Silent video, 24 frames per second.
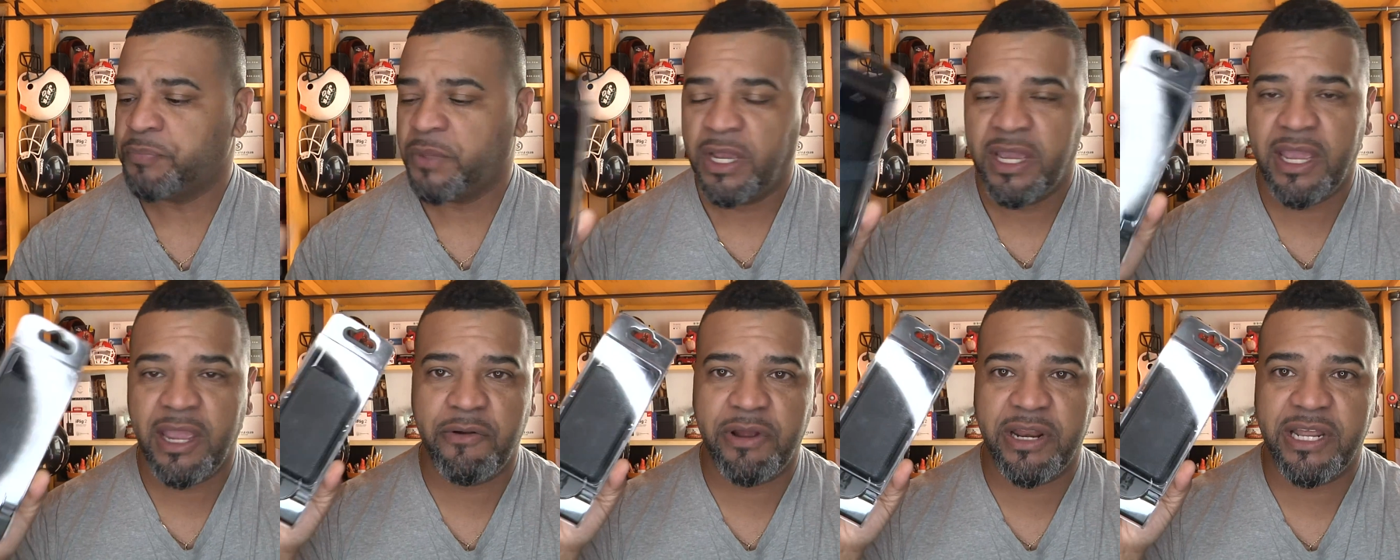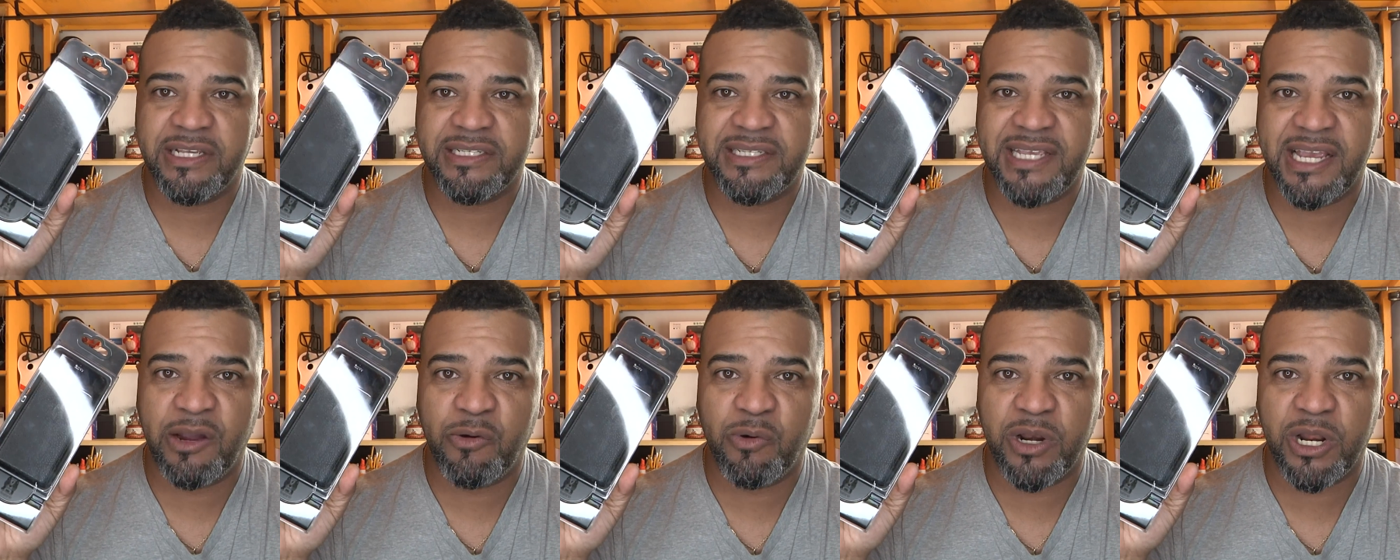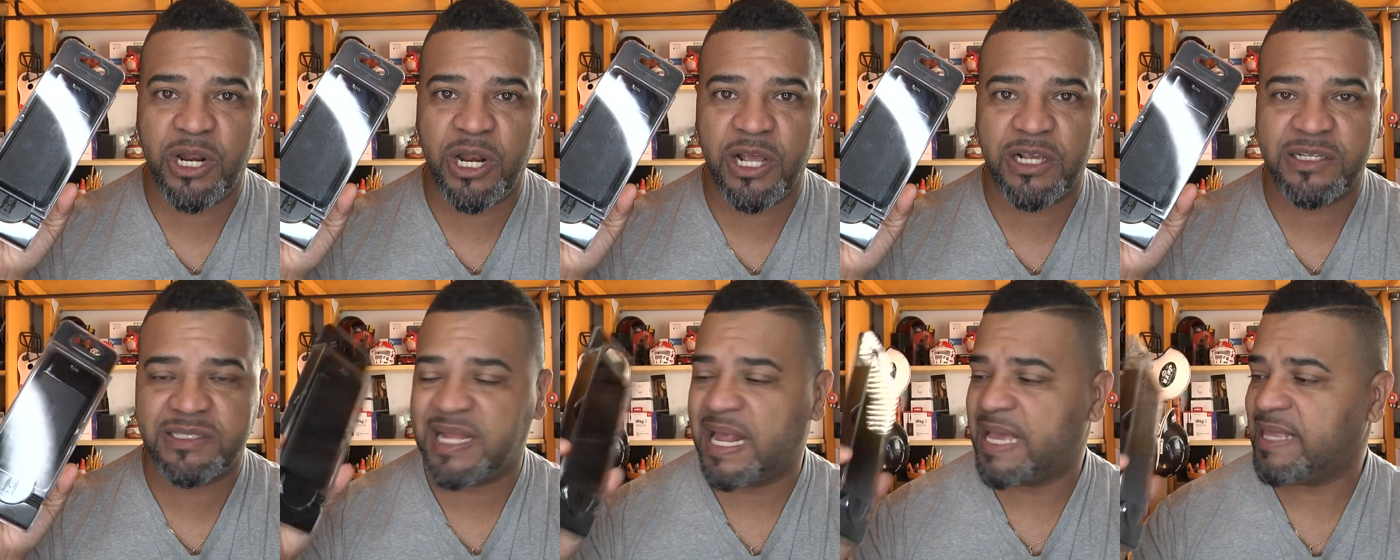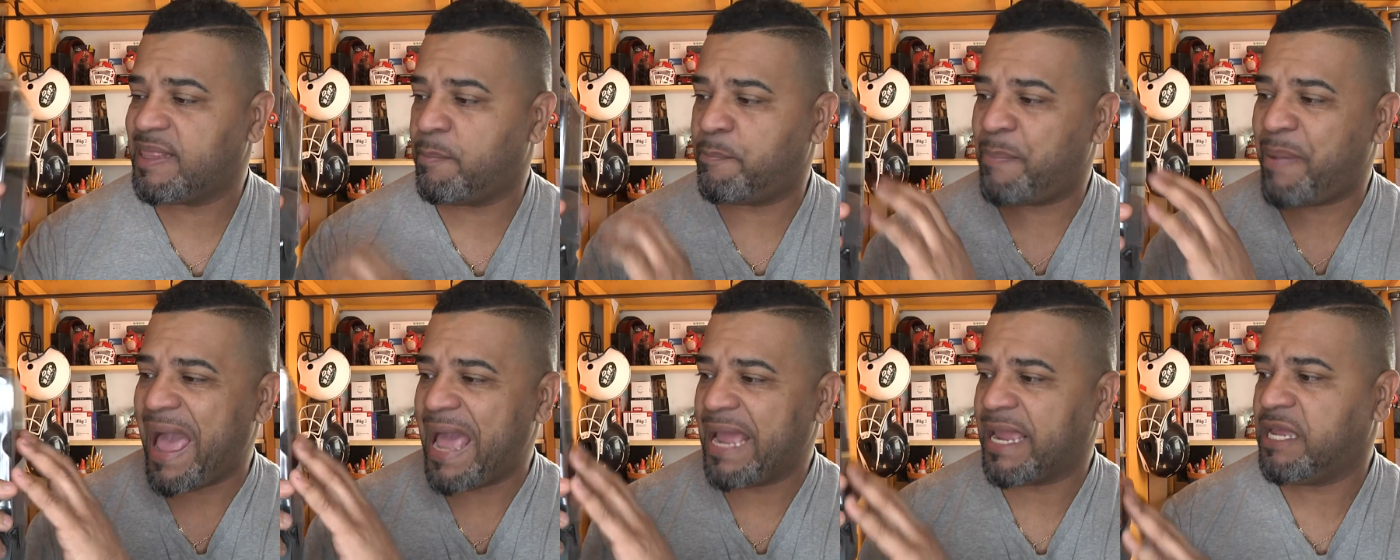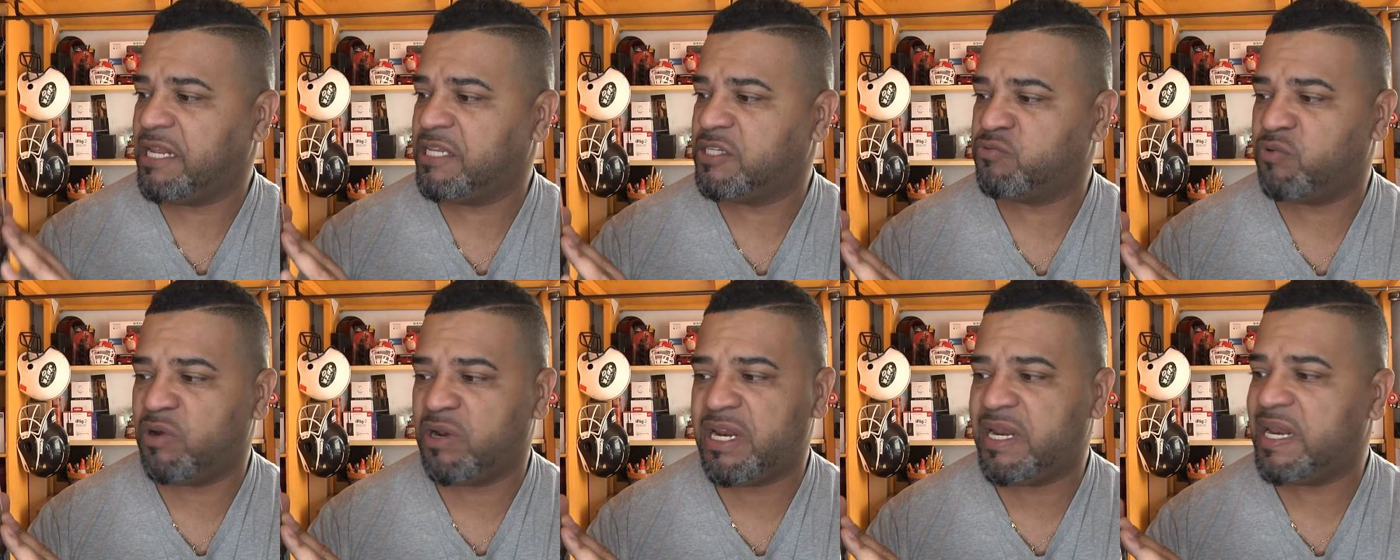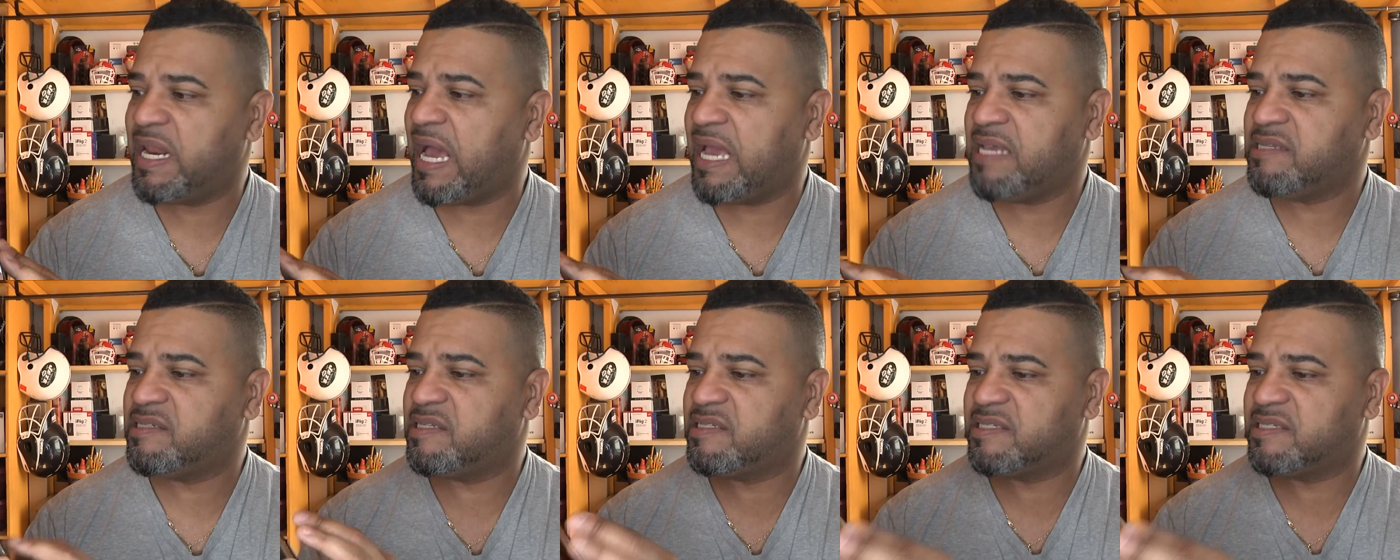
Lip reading: here it is. Here what it looks like. The packing is really nice.